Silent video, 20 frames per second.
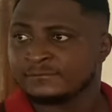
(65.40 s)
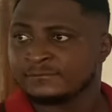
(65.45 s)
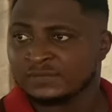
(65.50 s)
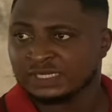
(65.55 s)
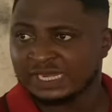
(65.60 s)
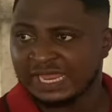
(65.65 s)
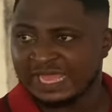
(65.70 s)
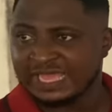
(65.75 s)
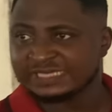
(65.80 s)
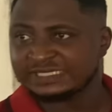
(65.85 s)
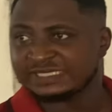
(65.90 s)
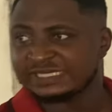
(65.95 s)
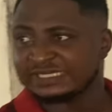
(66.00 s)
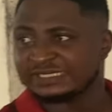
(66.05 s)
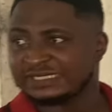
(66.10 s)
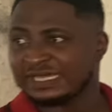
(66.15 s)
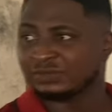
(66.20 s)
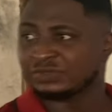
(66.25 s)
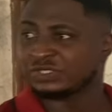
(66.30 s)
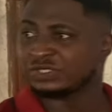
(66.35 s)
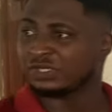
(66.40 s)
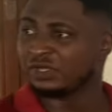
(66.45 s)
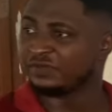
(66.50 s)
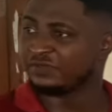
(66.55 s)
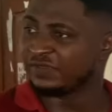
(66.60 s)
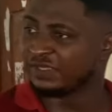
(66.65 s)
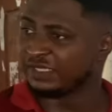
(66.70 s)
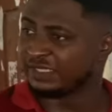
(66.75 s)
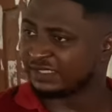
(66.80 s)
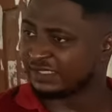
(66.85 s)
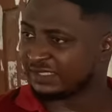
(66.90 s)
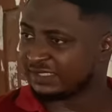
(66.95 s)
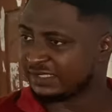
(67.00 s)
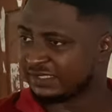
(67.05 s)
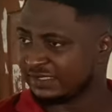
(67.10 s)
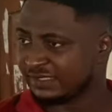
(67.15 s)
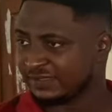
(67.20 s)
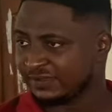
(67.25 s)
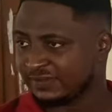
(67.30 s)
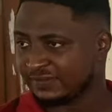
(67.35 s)
Last is I will solve
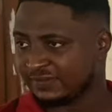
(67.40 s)
this.